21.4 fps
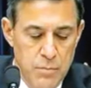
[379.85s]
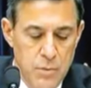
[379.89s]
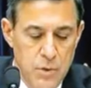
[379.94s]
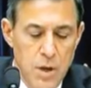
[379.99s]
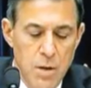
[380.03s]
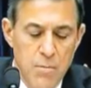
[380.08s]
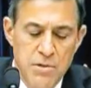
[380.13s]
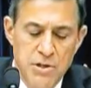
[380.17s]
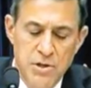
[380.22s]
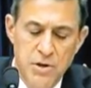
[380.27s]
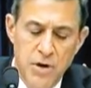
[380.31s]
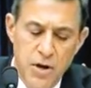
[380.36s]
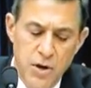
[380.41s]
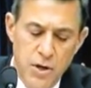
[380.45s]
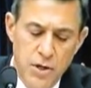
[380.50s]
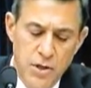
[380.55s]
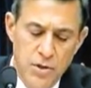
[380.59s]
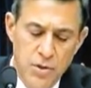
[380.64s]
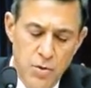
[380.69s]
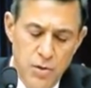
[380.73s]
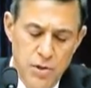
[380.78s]
Mr.
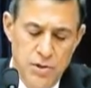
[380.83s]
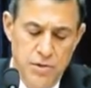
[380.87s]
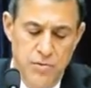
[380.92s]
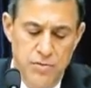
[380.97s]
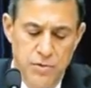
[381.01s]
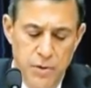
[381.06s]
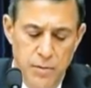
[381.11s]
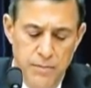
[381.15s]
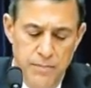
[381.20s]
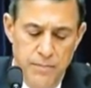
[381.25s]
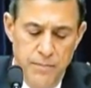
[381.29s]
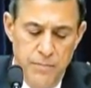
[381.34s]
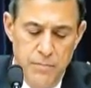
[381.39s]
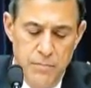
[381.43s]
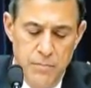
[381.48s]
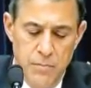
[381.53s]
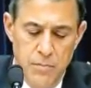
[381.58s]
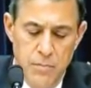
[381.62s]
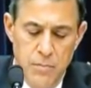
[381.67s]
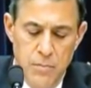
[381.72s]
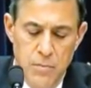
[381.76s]
Eric Nordstrom
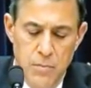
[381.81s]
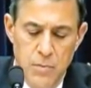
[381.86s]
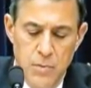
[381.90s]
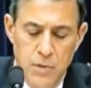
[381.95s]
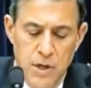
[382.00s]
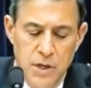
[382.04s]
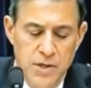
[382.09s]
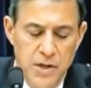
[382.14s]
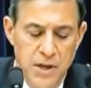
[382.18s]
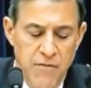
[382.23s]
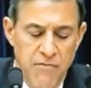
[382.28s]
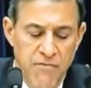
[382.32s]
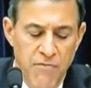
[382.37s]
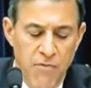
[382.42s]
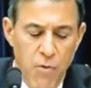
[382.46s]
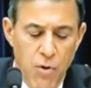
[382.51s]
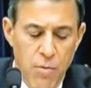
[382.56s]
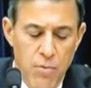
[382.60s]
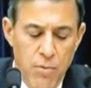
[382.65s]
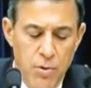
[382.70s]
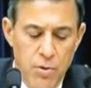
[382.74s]
is the
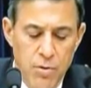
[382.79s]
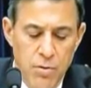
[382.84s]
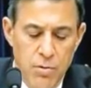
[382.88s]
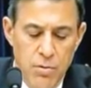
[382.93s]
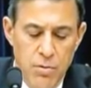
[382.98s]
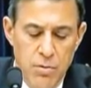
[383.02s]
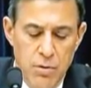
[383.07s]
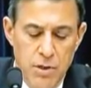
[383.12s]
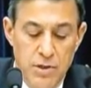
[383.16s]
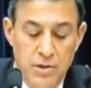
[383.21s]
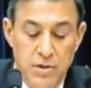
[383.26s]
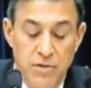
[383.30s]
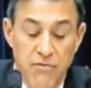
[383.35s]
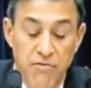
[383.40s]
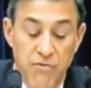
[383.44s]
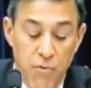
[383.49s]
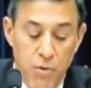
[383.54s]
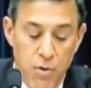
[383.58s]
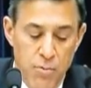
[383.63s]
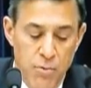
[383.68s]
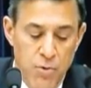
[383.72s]

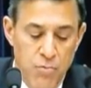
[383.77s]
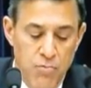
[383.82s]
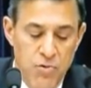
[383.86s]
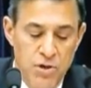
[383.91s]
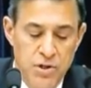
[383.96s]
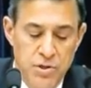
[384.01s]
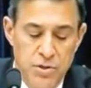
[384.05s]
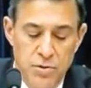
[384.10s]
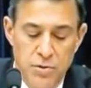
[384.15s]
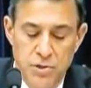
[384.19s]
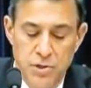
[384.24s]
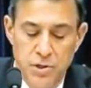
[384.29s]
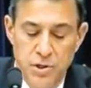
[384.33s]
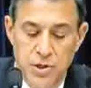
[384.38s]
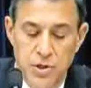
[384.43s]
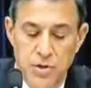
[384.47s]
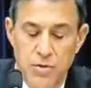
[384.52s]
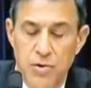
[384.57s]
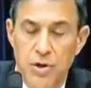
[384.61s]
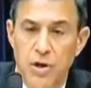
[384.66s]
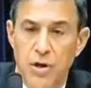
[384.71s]
former regional
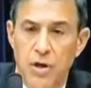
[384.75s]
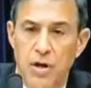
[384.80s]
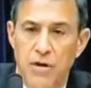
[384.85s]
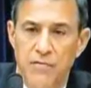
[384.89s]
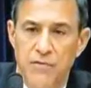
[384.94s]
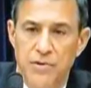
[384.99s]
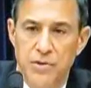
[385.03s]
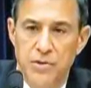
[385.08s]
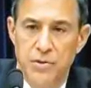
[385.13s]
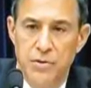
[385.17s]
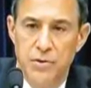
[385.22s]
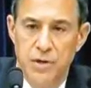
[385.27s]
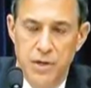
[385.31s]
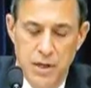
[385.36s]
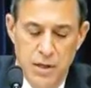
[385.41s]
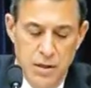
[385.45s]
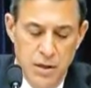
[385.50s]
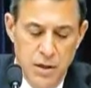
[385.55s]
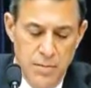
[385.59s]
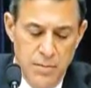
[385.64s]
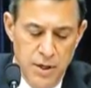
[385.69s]
security officer
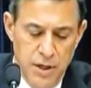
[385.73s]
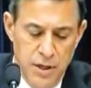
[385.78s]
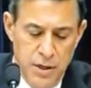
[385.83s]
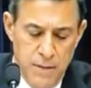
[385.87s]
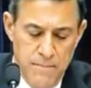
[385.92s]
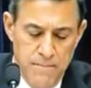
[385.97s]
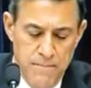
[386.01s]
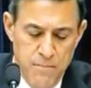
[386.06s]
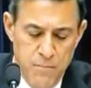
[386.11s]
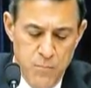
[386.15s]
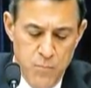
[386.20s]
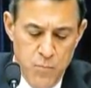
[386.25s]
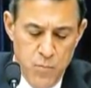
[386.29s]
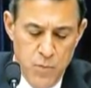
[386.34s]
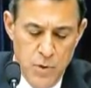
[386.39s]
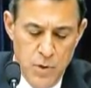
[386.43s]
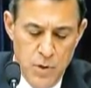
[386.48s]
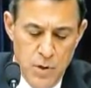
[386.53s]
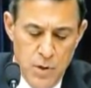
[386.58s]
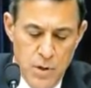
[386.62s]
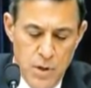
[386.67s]
in Libya,
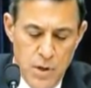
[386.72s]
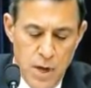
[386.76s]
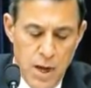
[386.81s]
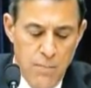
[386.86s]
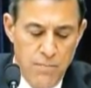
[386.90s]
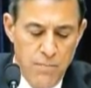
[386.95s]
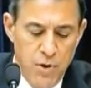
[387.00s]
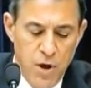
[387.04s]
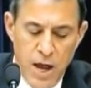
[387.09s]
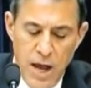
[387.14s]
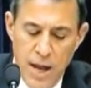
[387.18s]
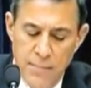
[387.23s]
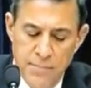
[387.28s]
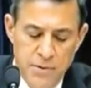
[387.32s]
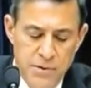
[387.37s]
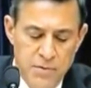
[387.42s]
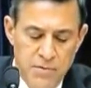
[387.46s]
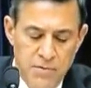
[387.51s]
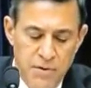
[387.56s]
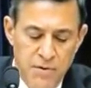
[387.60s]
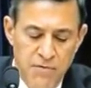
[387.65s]
and
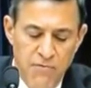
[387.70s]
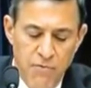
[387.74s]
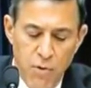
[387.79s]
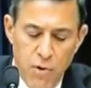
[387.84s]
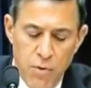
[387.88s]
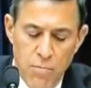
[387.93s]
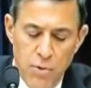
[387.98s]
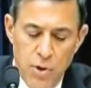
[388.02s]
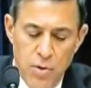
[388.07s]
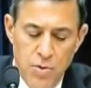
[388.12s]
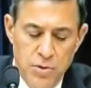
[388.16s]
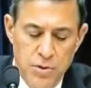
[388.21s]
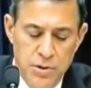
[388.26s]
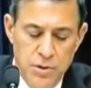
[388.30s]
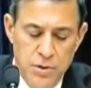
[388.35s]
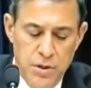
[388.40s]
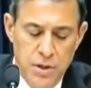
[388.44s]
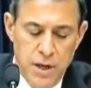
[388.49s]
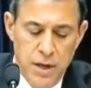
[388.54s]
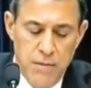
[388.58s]
perhaps the foremost and